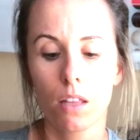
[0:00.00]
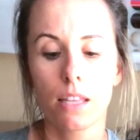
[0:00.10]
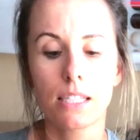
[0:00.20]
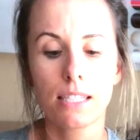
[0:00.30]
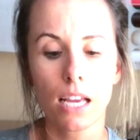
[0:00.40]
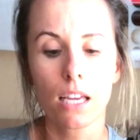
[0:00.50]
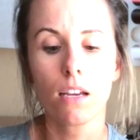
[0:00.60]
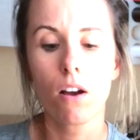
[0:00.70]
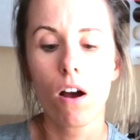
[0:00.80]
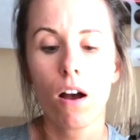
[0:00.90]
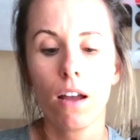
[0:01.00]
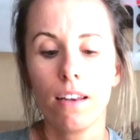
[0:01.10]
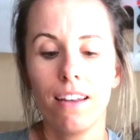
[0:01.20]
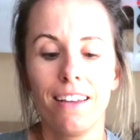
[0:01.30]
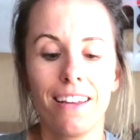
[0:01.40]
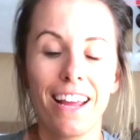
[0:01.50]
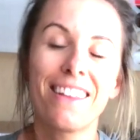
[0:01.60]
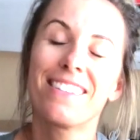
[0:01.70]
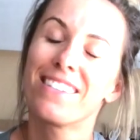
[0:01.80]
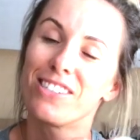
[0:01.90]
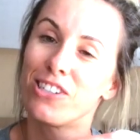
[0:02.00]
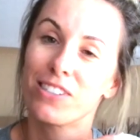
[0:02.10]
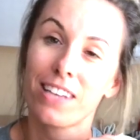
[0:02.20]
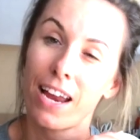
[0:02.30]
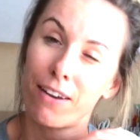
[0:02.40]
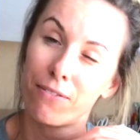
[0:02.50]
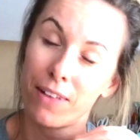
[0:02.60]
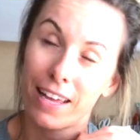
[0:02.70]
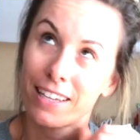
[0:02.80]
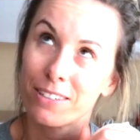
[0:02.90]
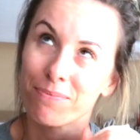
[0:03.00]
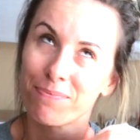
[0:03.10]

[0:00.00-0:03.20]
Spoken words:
The second con, and this is just kind of like